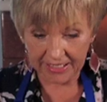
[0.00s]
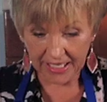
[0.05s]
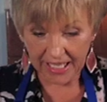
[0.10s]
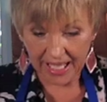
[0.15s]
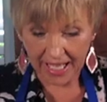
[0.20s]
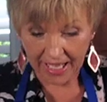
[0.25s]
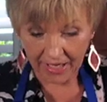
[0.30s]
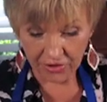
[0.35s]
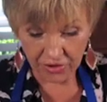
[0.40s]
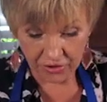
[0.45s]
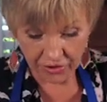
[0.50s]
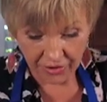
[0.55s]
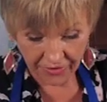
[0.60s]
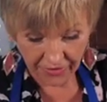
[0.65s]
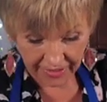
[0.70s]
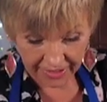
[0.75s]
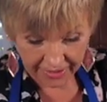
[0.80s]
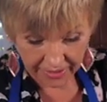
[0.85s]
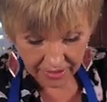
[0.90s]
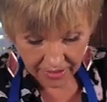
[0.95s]
now, you'd
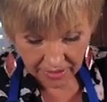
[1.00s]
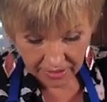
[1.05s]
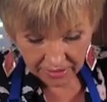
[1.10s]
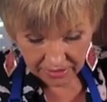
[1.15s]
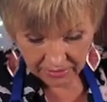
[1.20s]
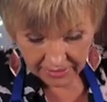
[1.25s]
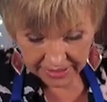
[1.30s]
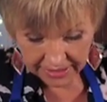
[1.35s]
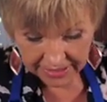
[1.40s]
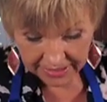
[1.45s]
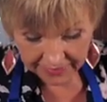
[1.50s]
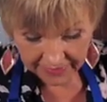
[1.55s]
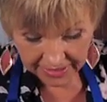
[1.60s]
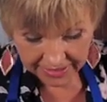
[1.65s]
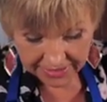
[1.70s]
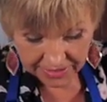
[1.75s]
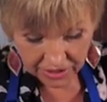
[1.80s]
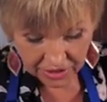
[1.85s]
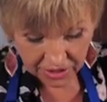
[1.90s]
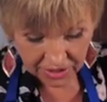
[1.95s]
think, oh, Annette,
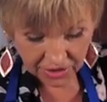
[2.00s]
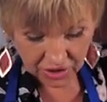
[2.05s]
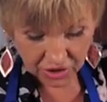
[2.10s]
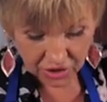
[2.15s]
that's just